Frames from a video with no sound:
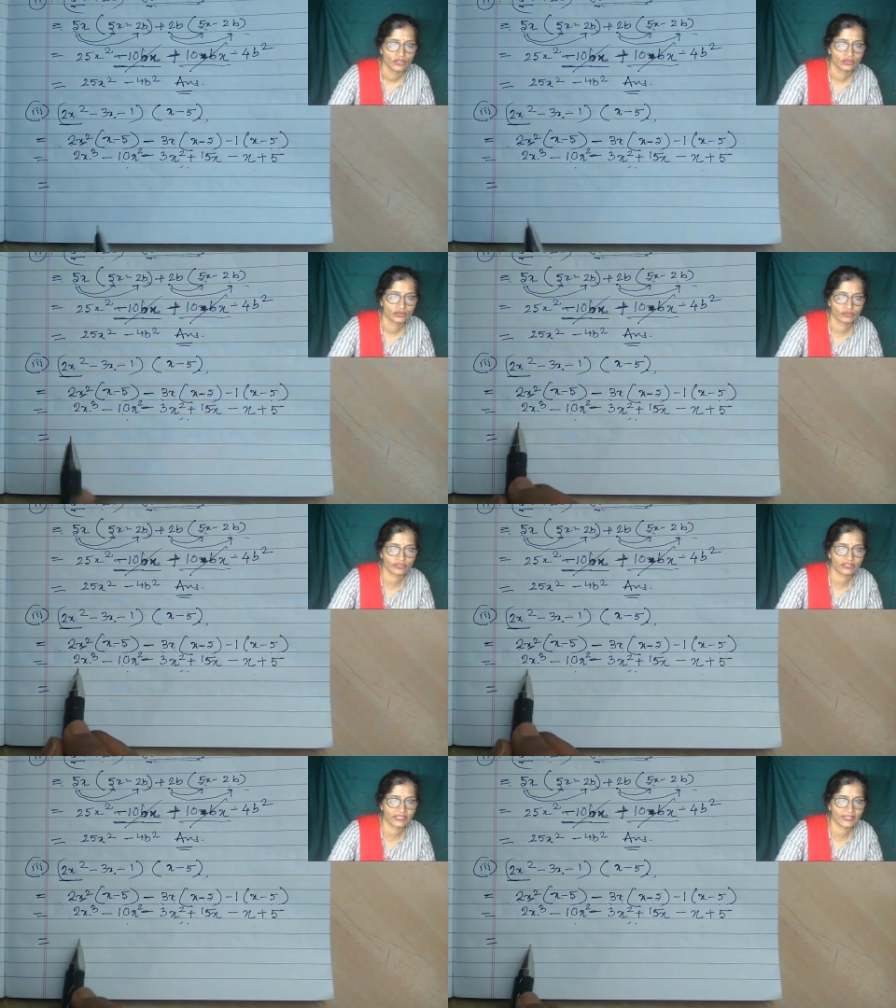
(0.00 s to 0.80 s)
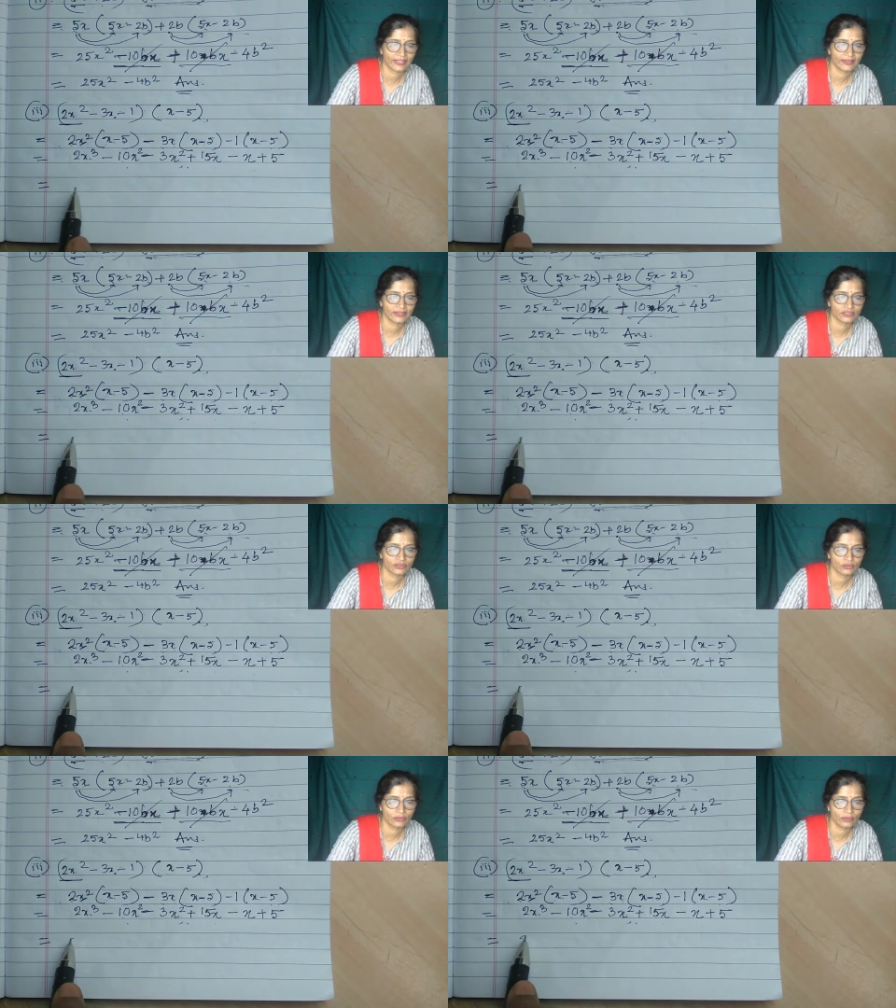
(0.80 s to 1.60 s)
So first I write this
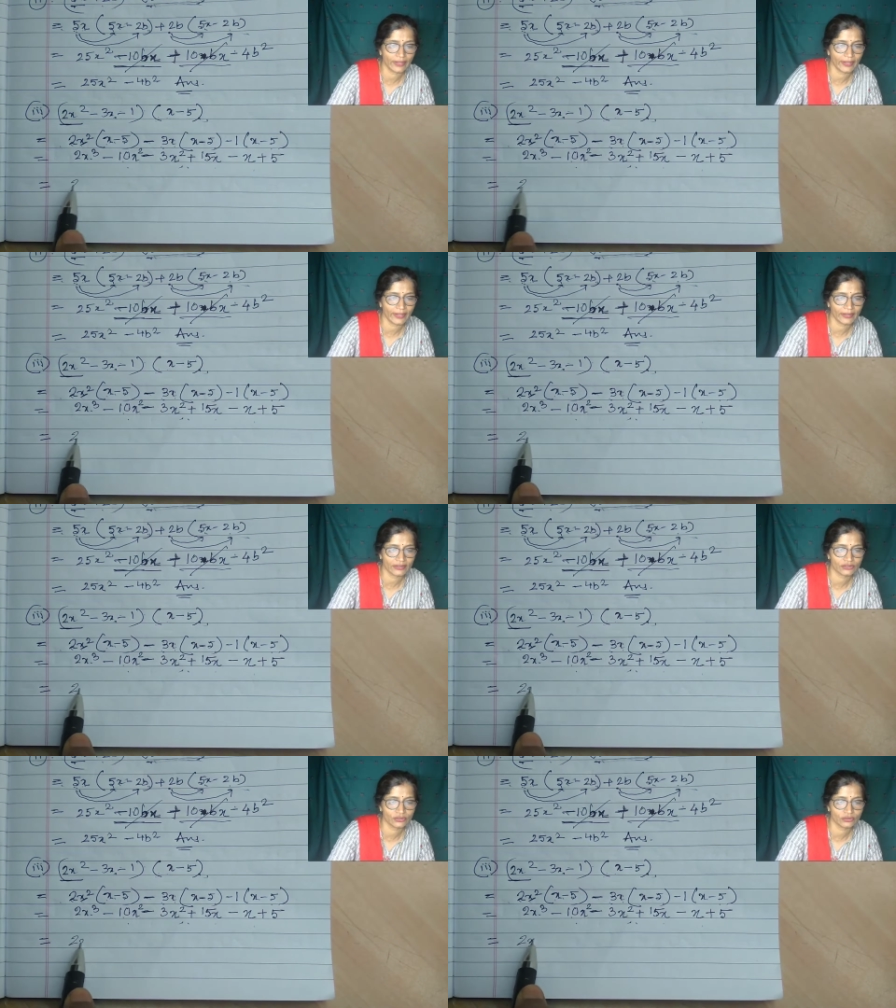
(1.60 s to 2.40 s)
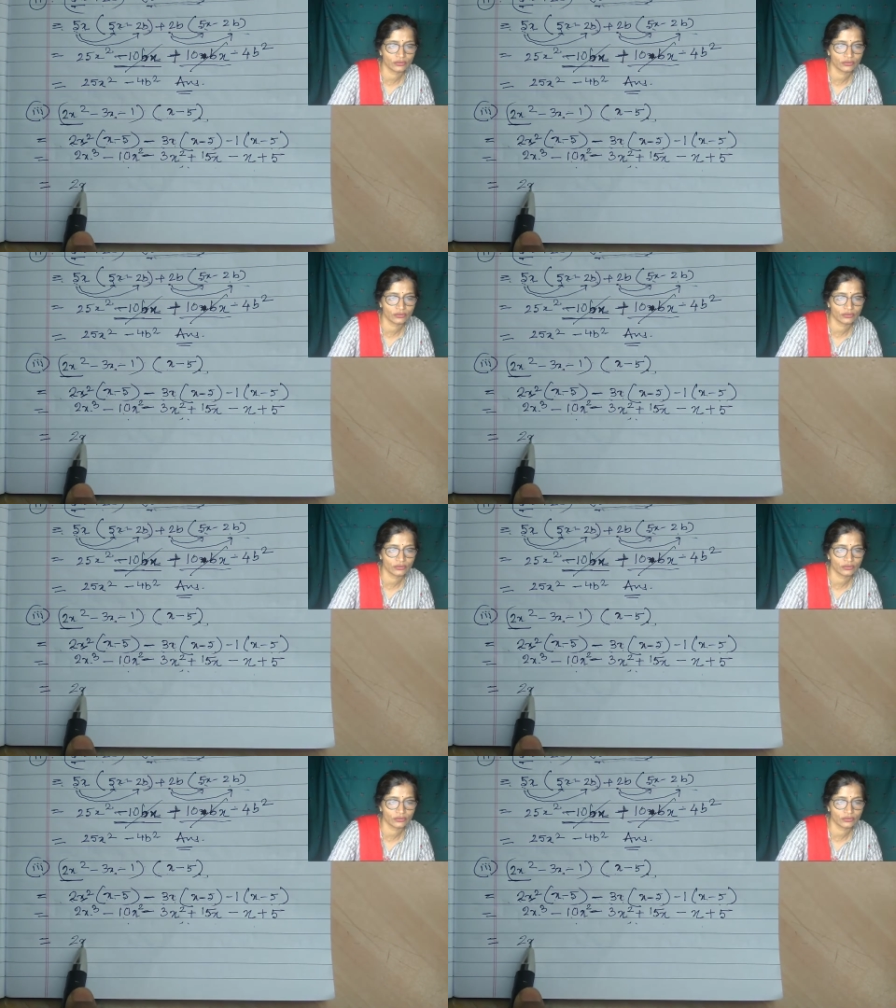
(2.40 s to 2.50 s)
2x cube